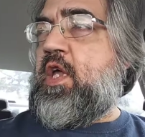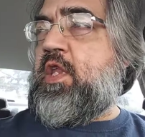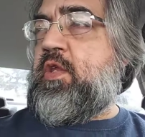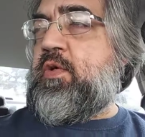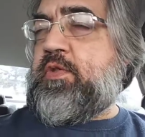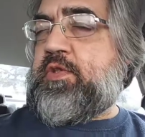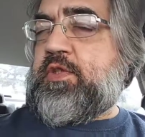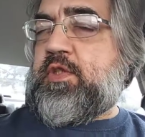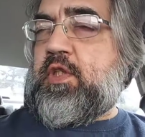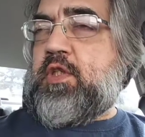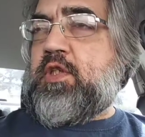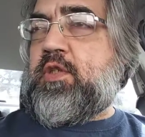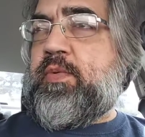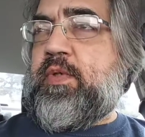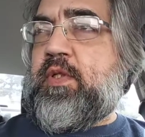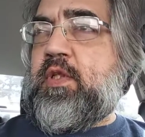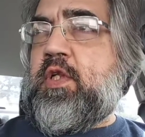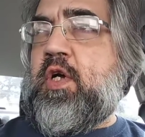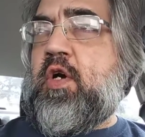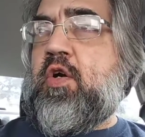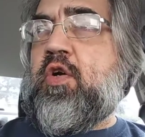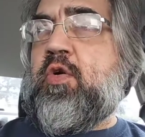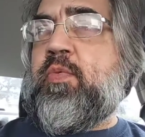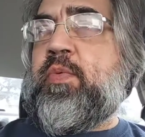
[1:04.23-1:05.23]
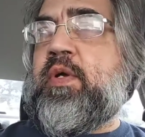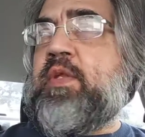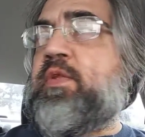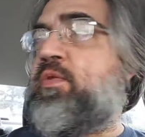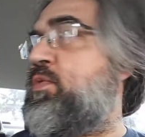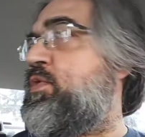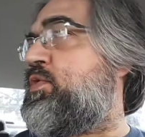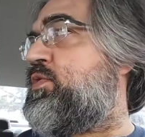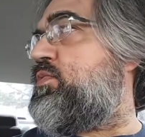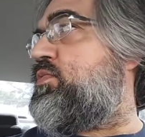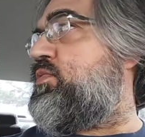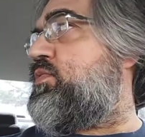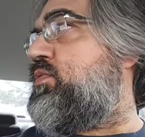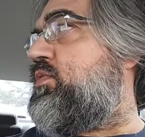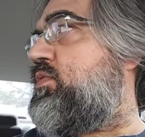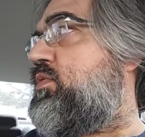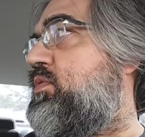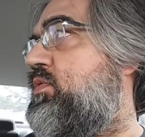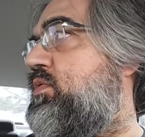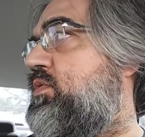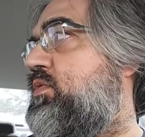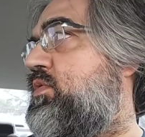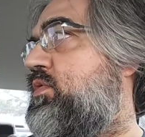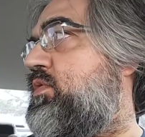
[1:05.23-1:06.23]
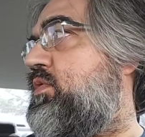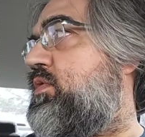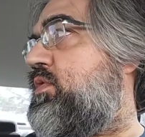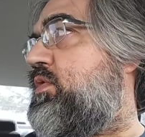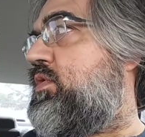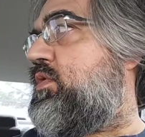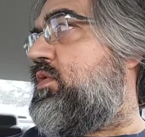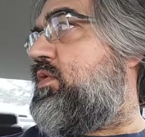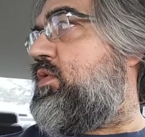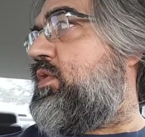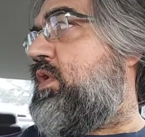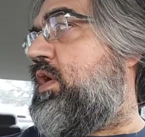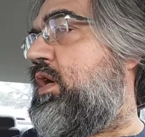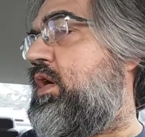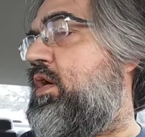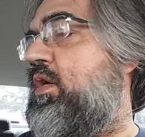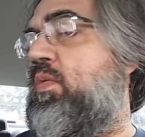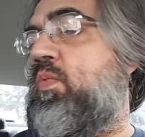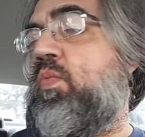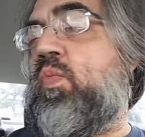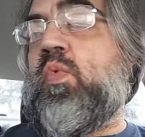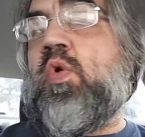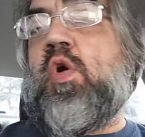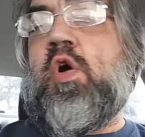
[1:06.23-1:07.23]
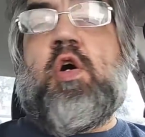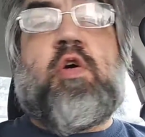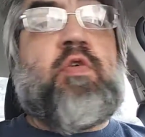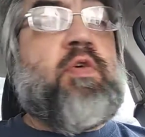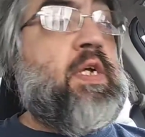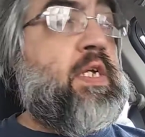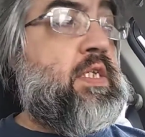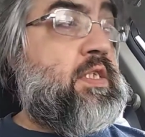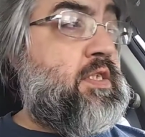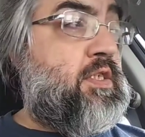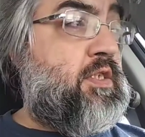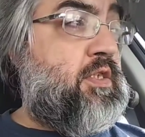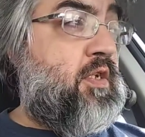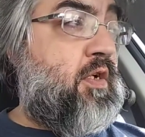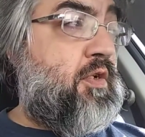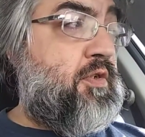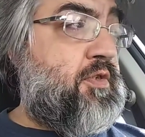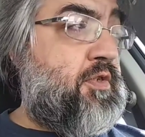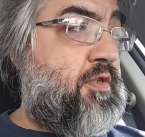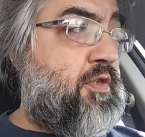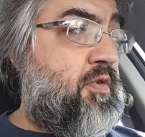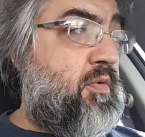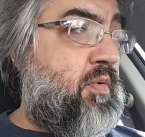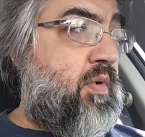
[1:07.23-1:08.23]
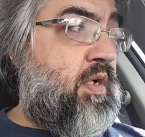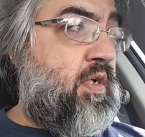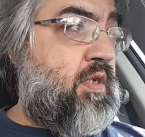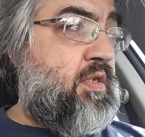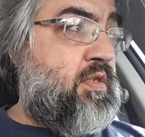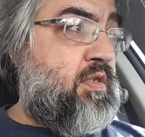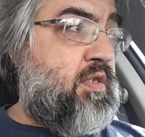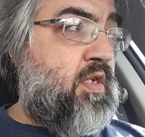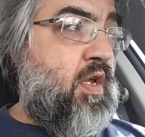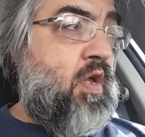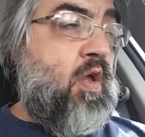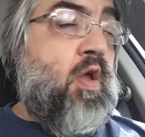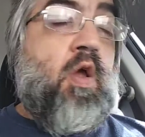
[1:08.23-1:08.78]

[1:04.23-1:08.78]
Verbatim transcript: It was a little bit lower, but there was um, Walgreens is closer to us.